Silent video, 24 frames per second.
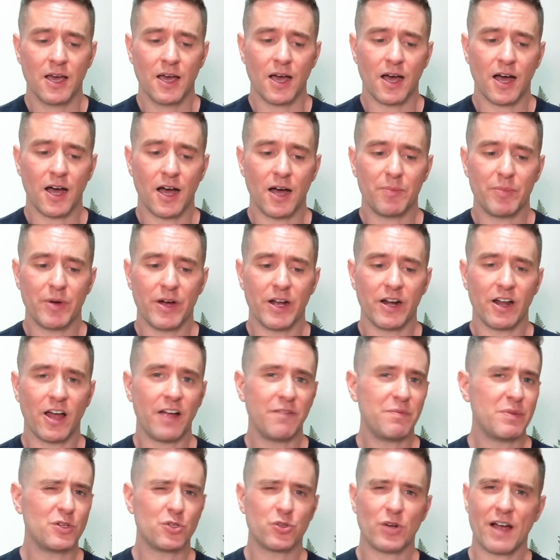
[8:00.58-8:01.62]
But
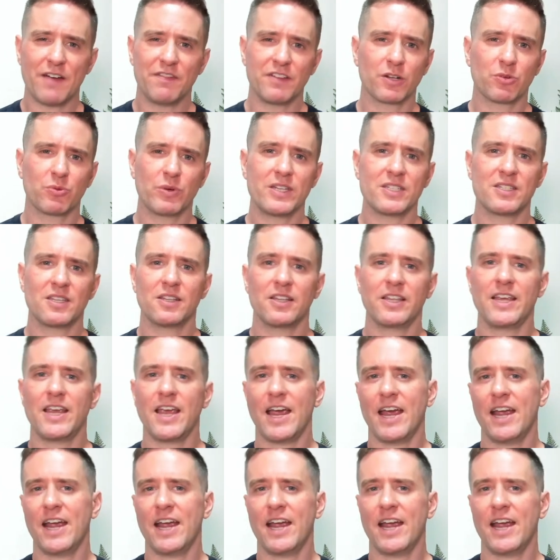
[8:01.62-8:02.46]
I've been traveling recently,